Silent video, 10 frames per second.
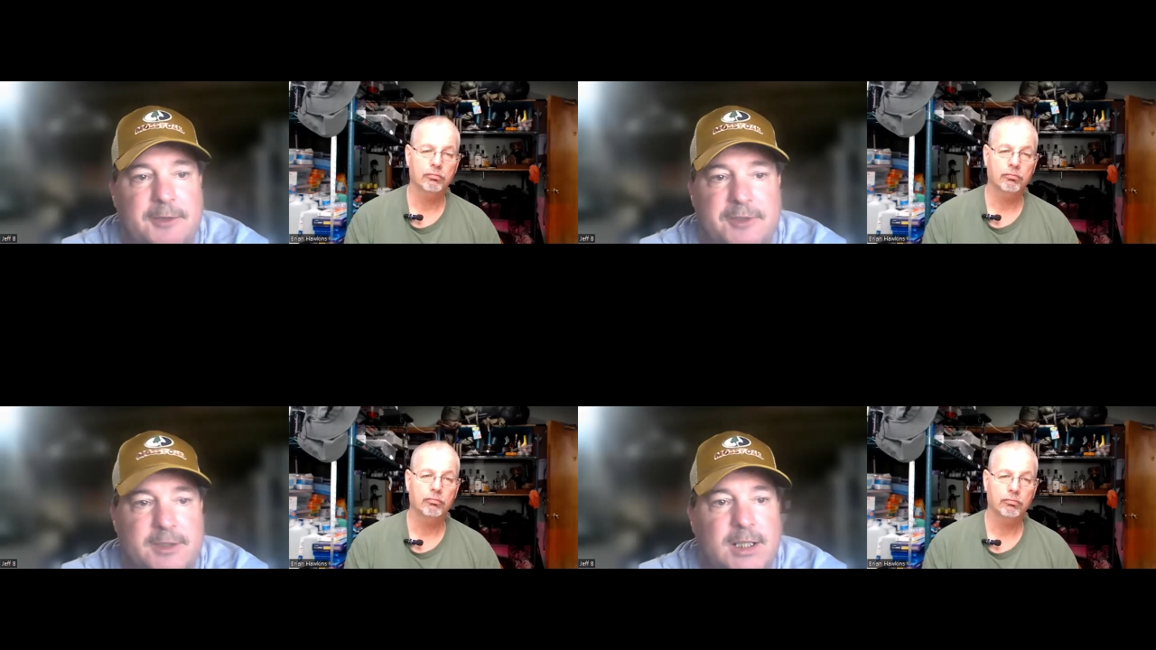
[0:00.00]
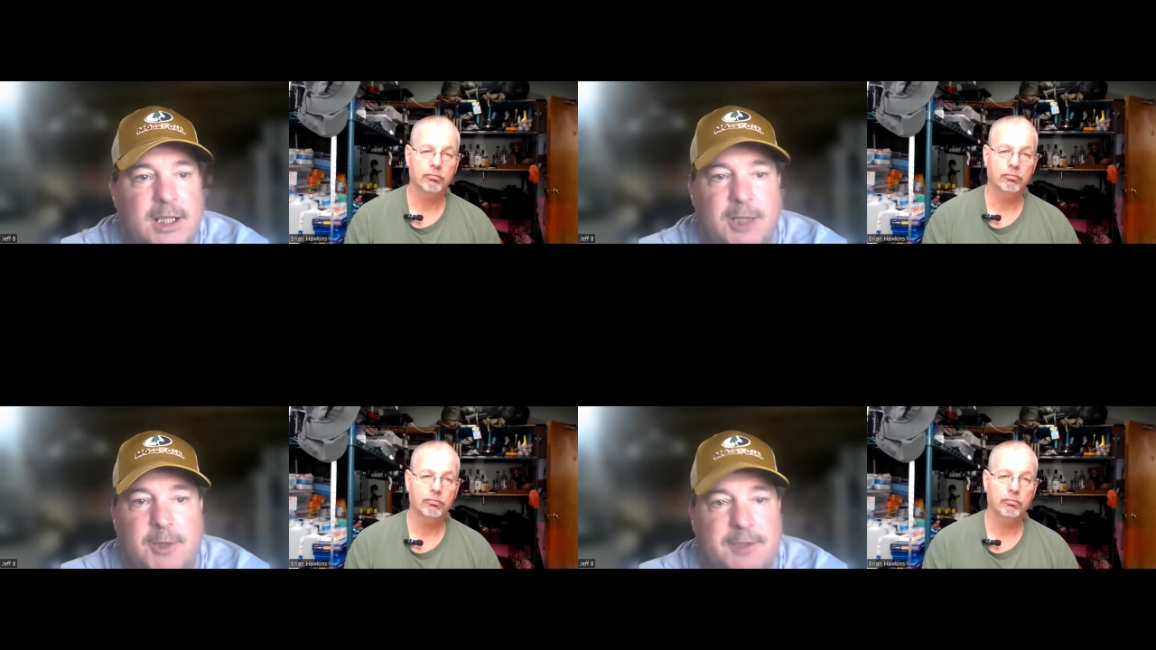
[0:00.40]
Speaker 1: and a
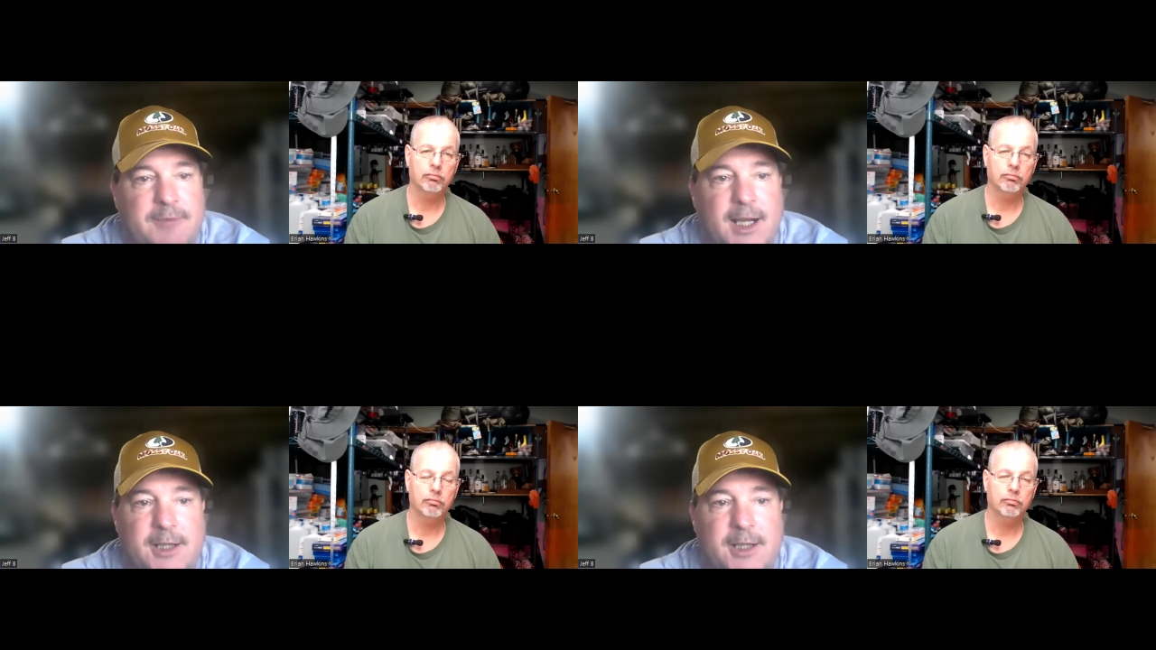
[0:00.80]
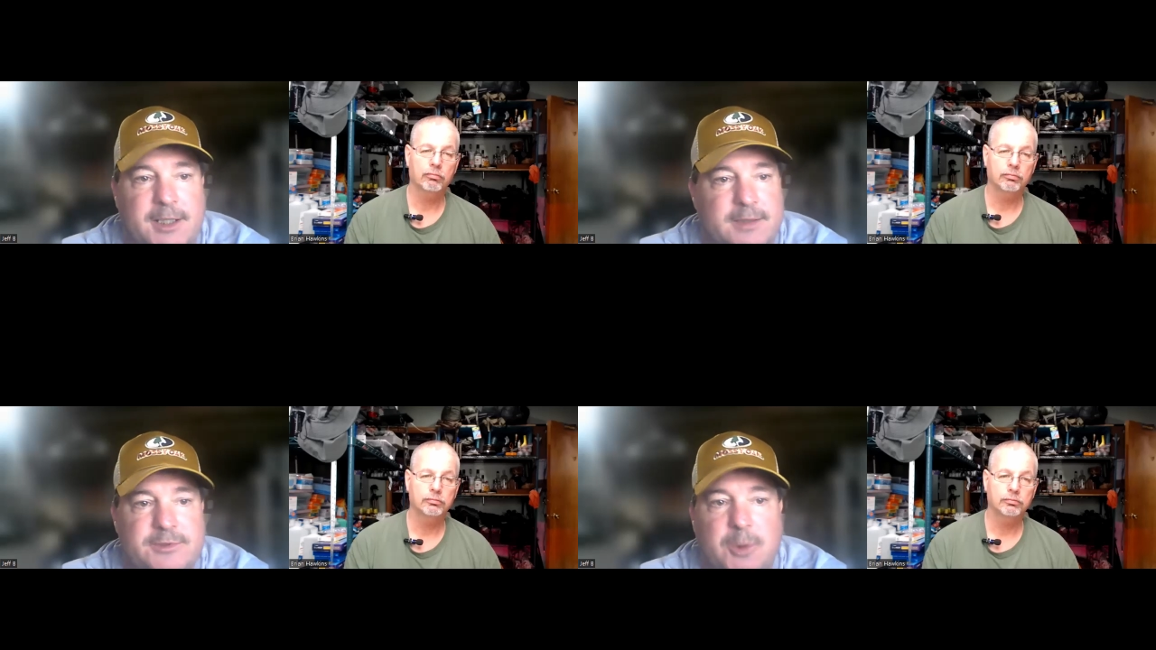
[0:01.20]
grease fire
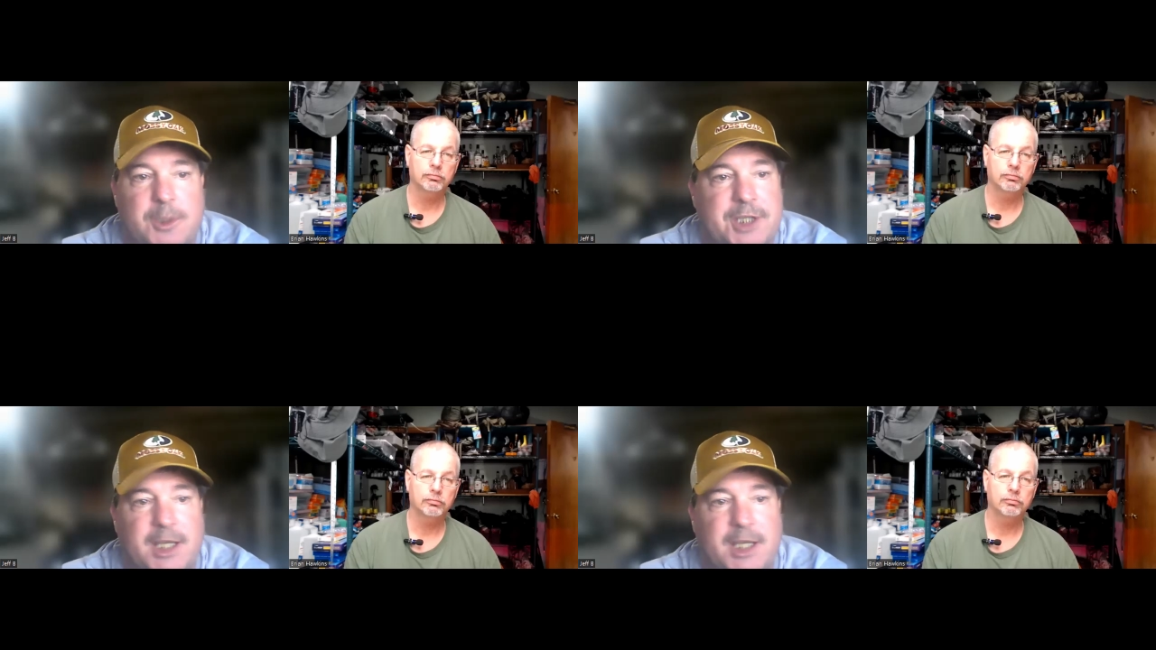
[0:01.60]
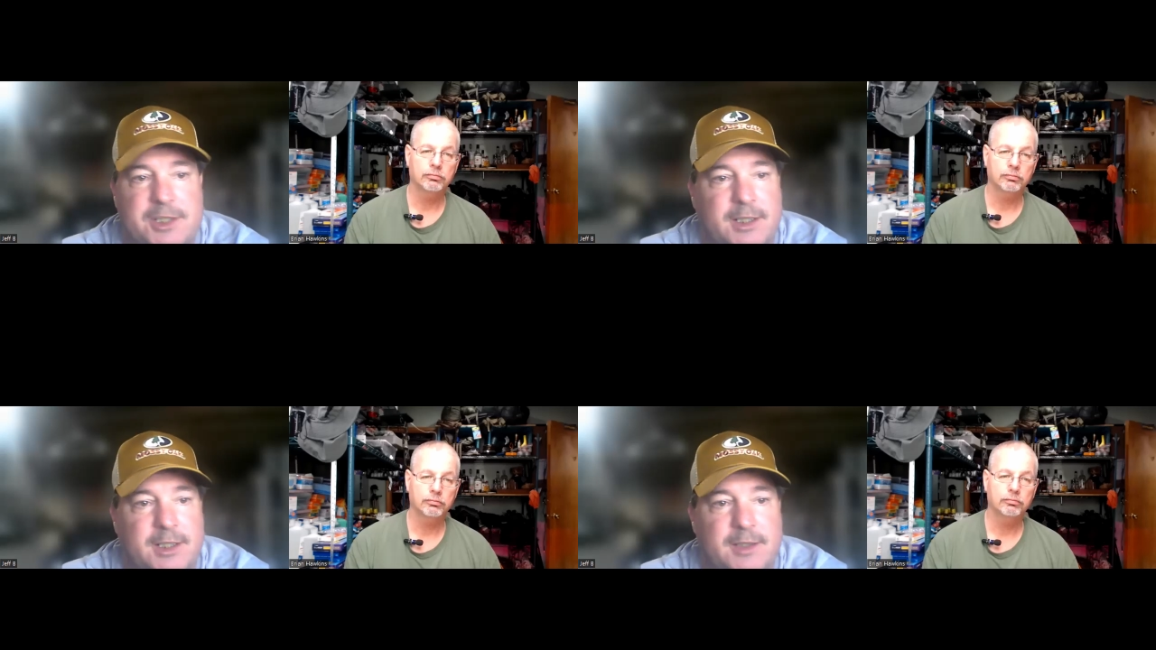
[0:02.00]
can torch a
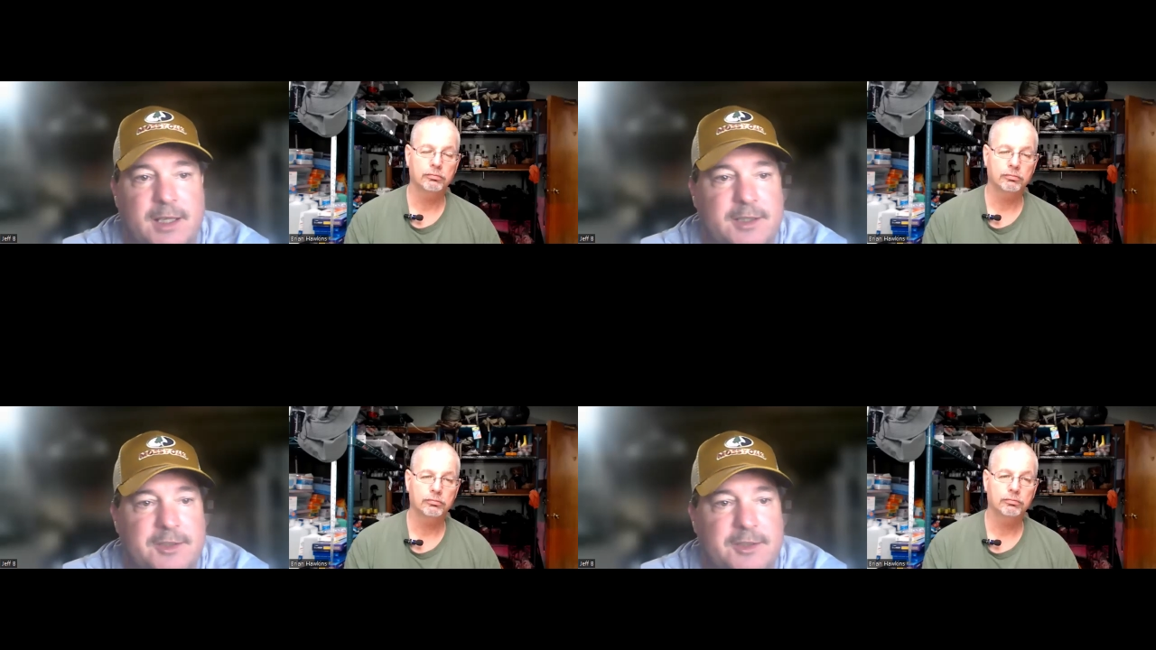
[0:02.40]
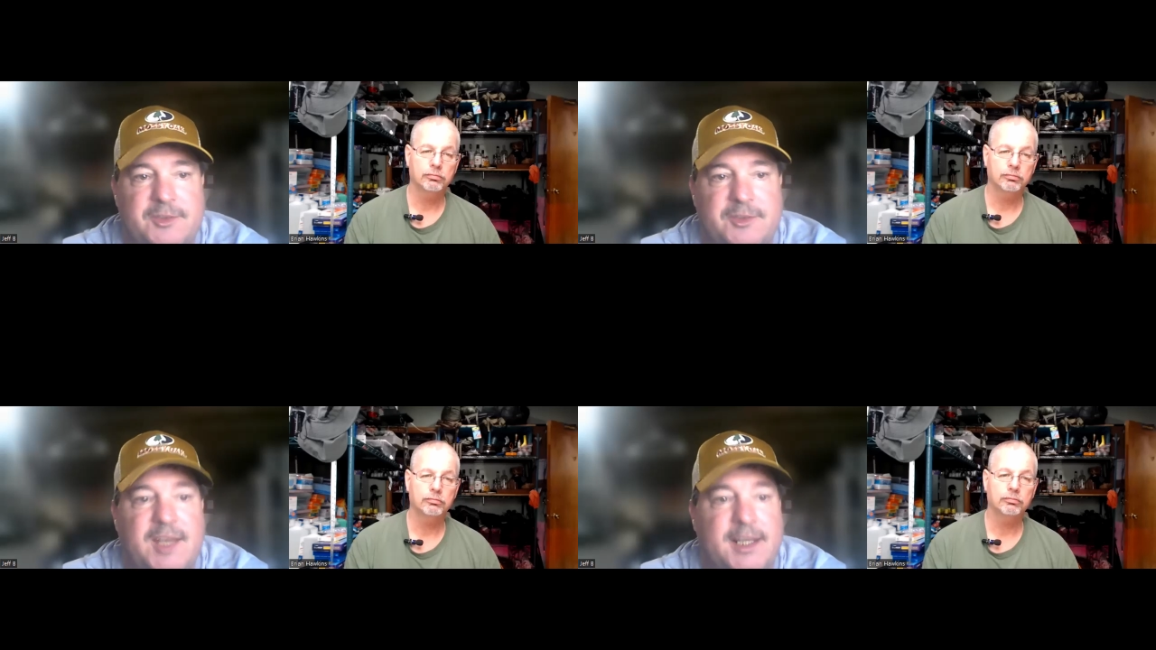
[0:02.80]
kitchen in, in
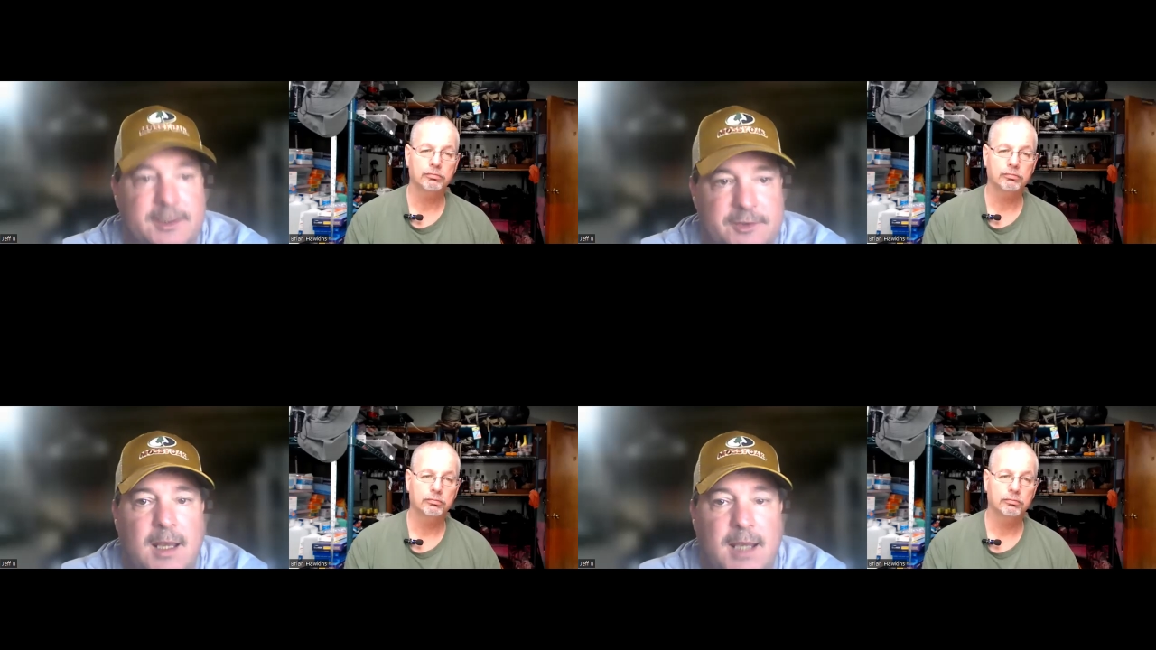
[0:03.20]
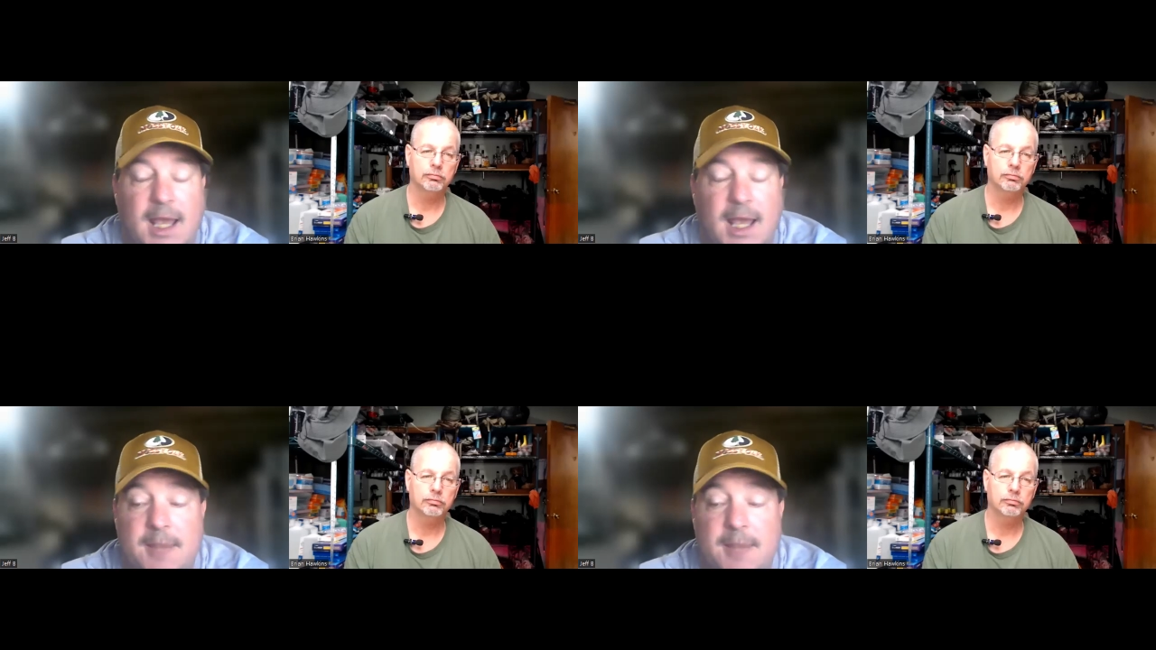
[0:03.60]
just seconds. Yeah, the